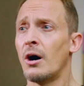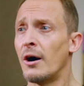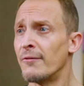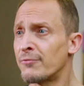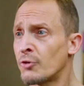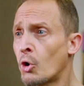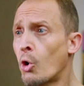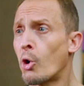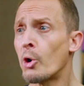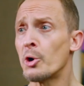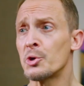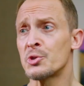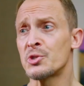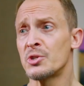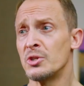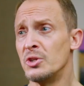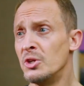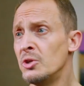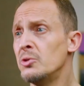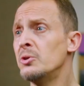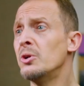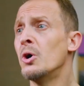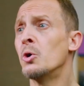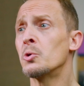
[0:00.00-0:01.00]
Of course,
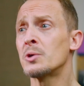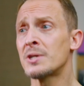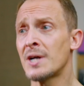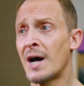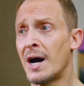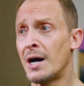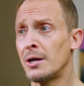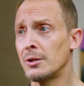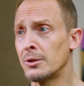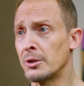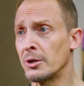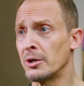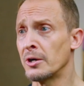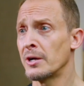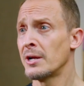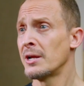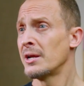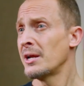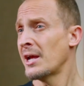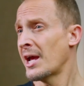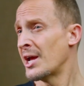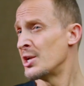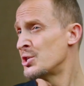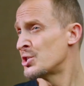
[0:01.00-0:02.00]
you know collar,
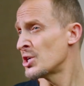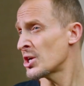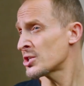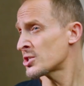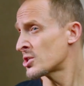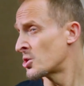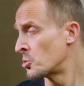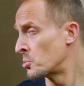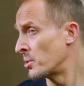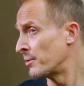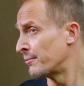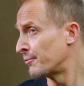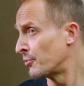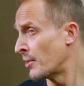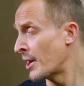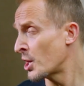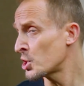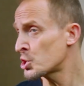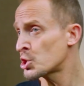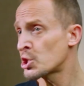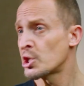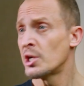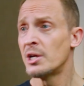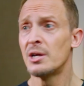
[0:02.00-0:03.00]
and just to
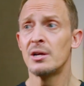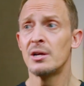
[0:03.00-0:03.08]
refresh,